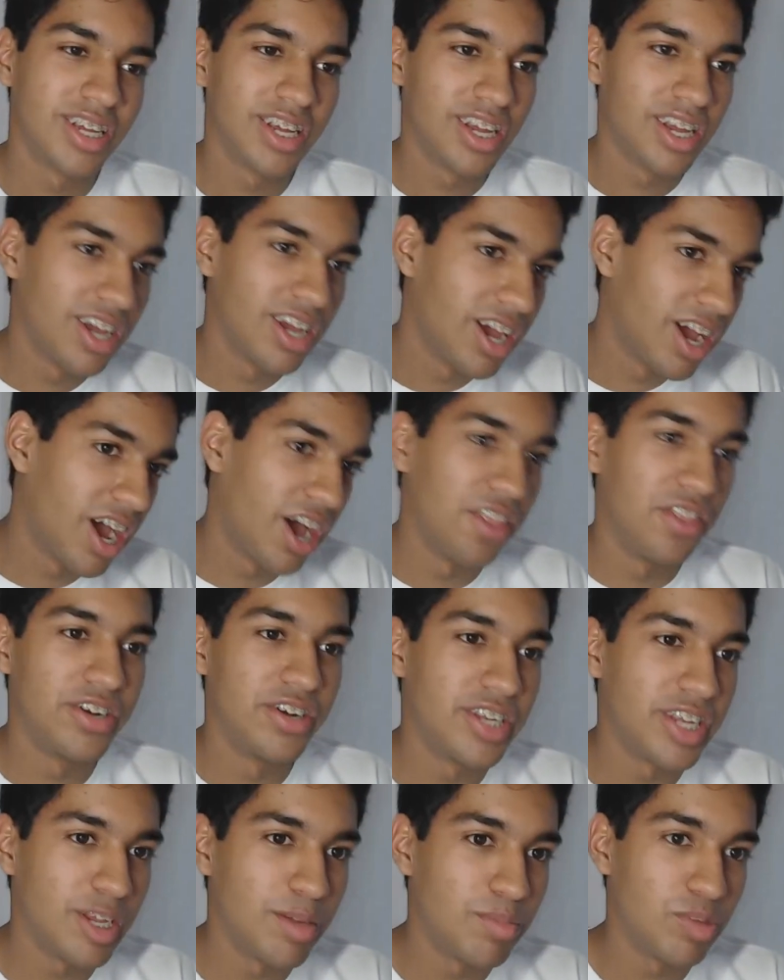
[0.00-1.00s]
other
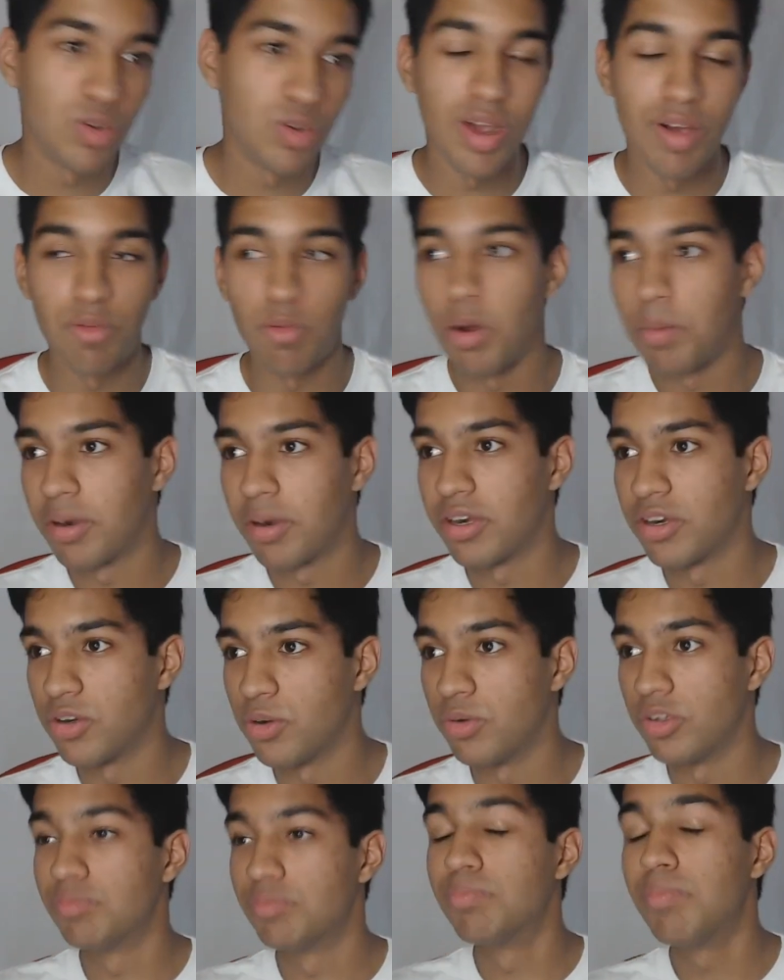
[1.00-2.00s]
teams who have one partner who is
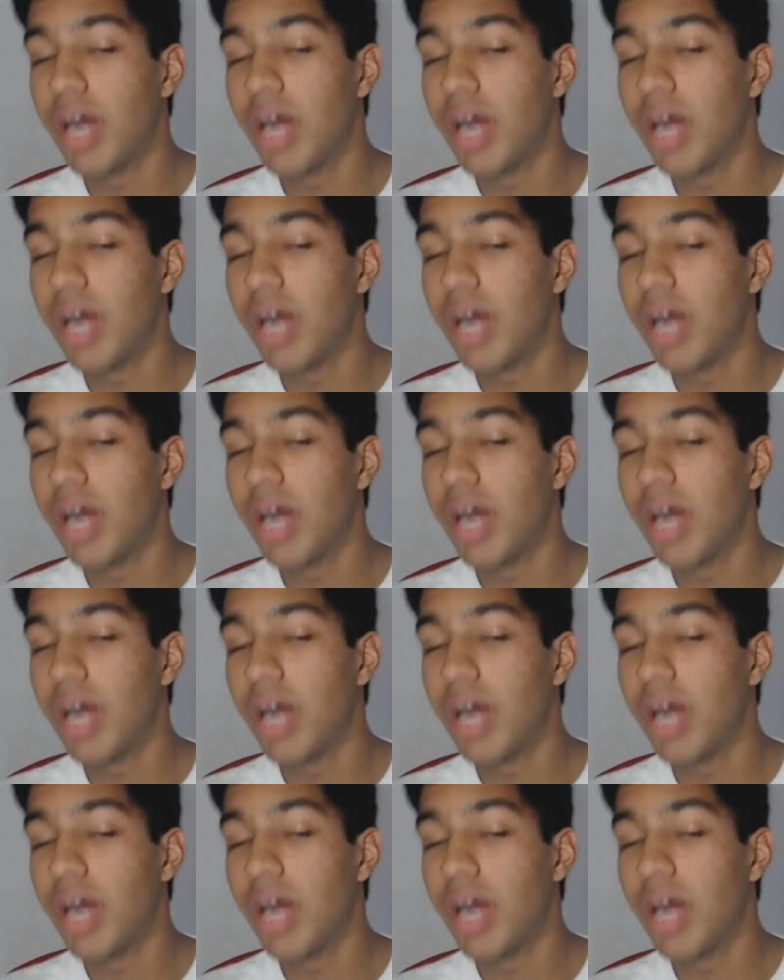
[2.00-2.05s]
much